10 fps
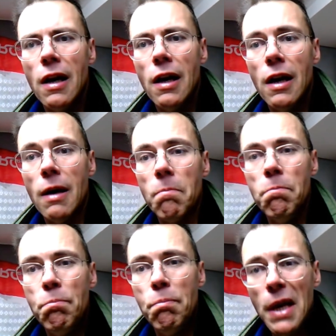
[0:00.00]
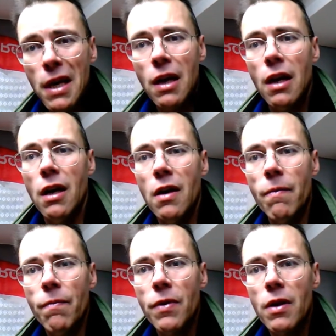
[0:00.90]
uh, pick
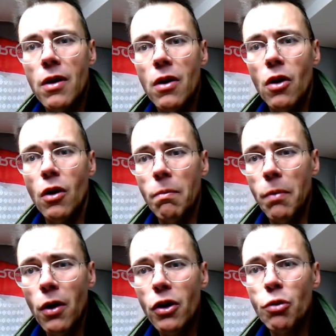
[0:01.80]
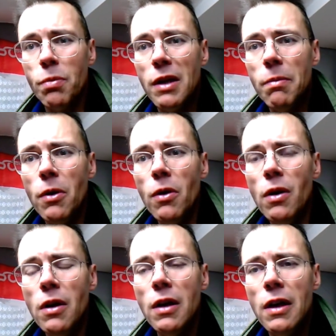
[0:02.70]
on Polish
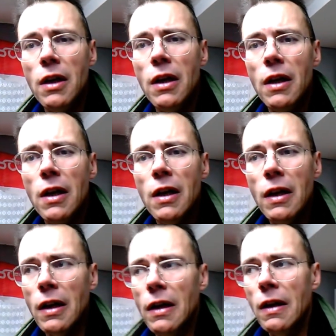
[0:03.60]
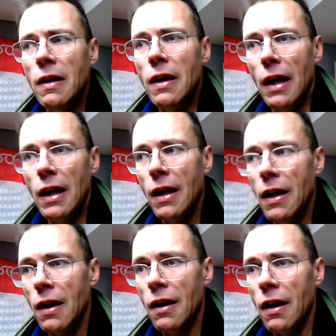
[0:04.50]
people
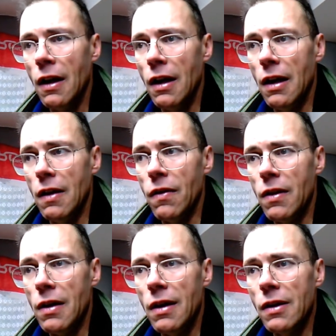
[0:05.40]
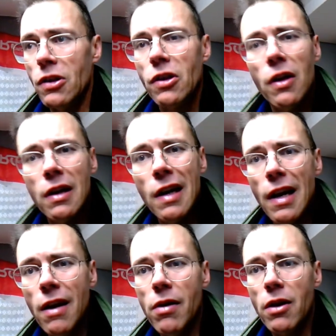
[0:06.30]
in certain
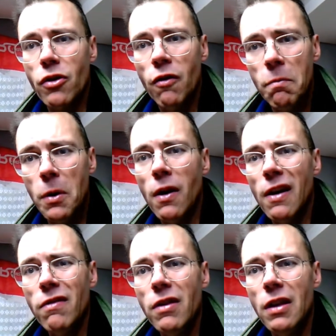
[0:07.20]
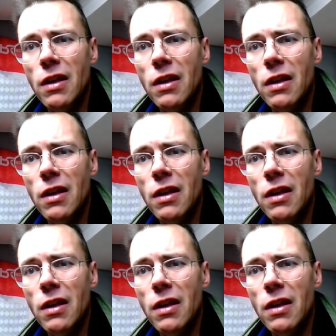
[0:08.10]
areas of Poland